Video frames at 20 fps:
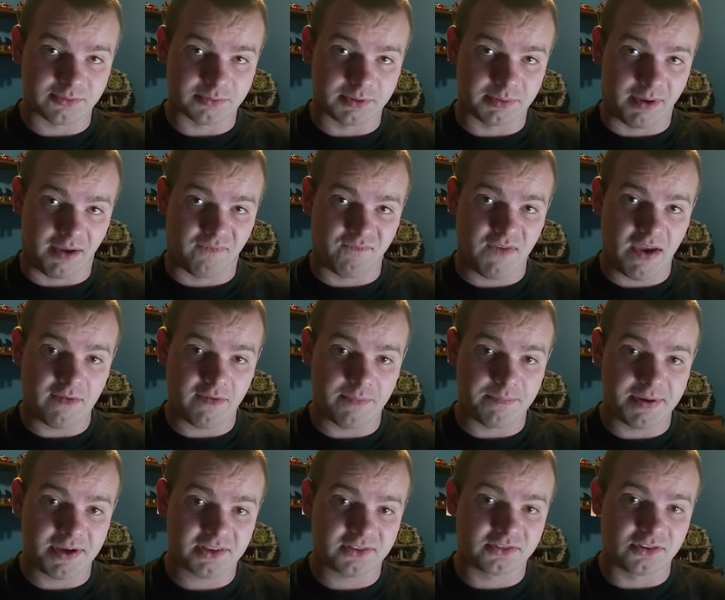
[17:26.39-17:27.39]
one of my favorite
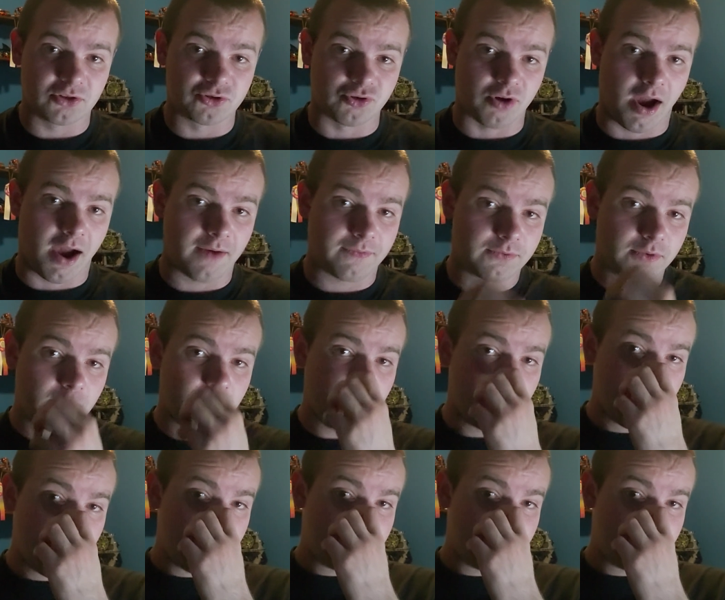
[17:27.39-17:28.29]
picks in the draft, though.